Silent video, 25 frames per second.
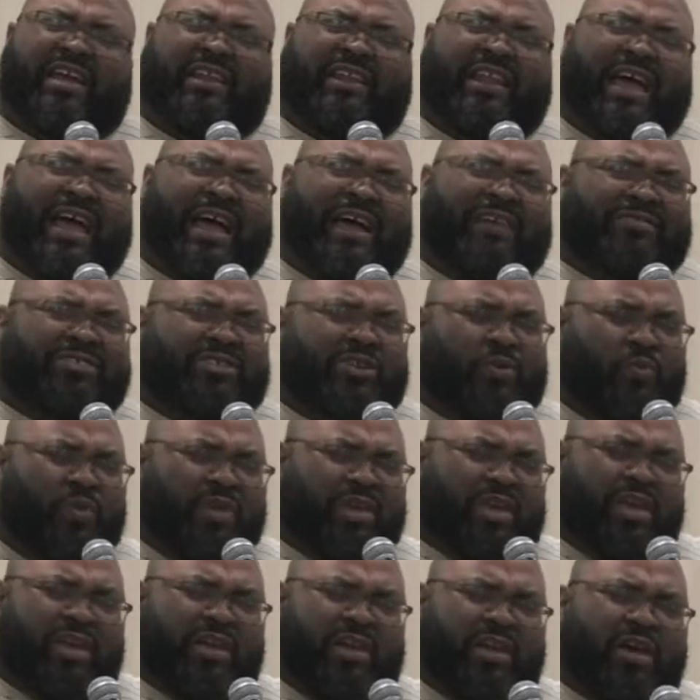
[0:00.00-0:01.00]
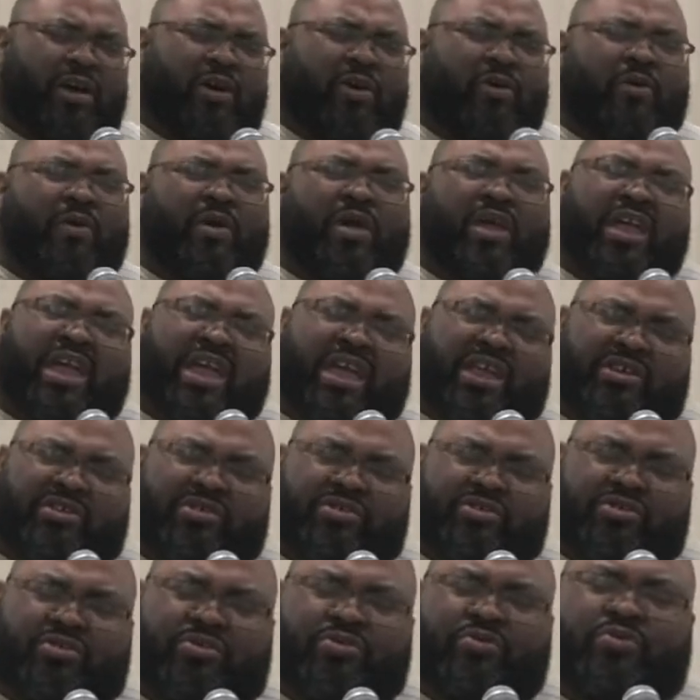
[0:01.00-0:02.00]
our lives so we can go
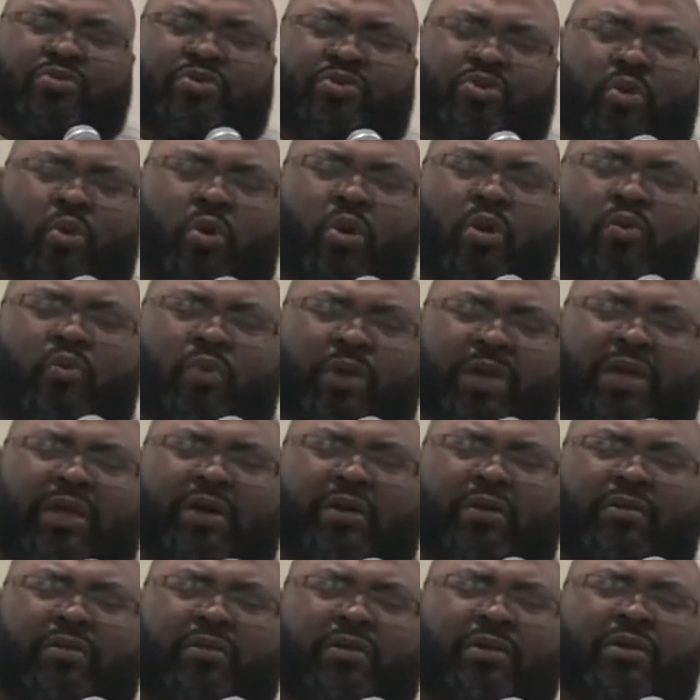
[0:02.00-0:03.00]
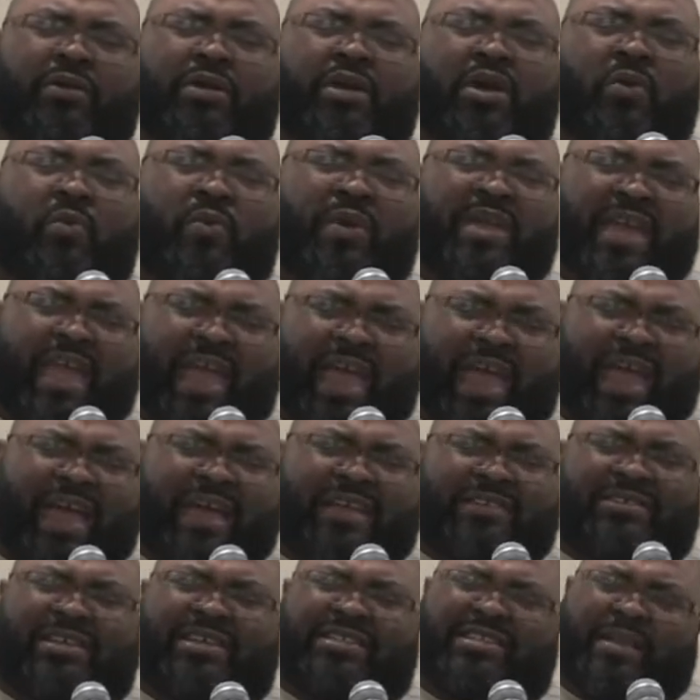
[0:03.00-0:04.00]
and do your will. We
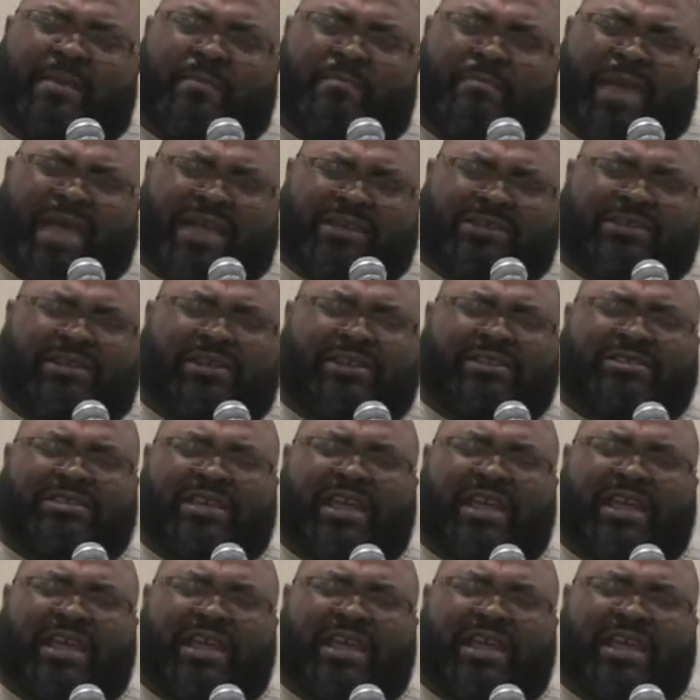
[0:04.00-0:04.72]
ask in the matchless